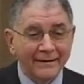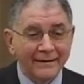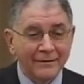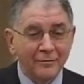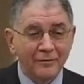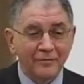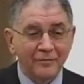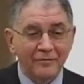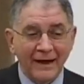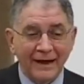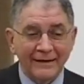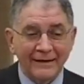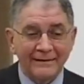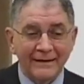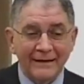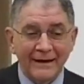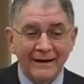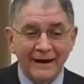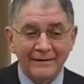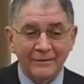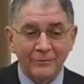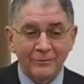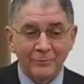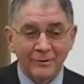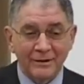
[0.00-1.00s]
you find
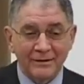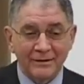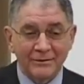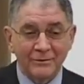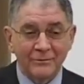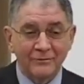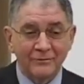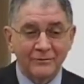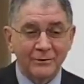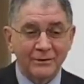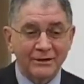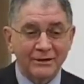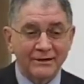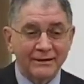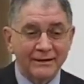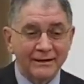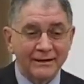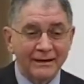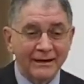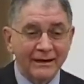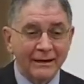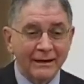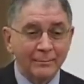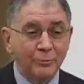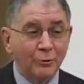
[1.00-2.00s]
another word, the word
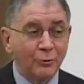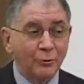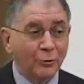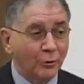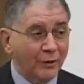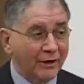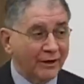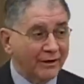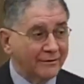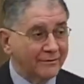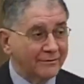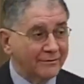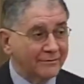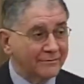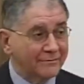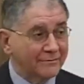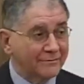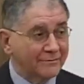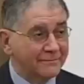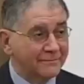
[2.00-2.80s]
Gebühren.